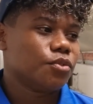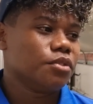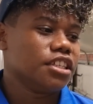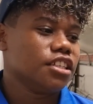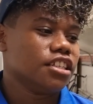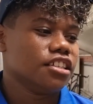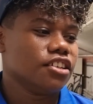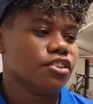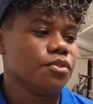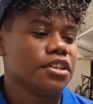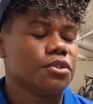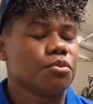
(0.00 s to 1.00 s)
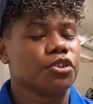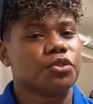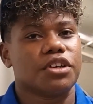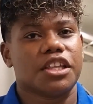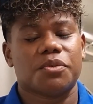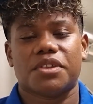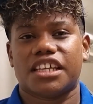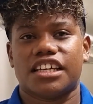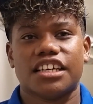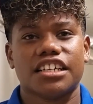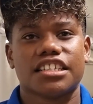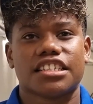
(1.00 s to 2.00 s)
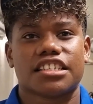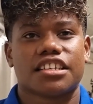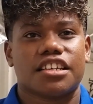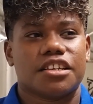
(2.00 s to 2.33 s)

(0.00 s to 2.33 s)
we always work together with the girls.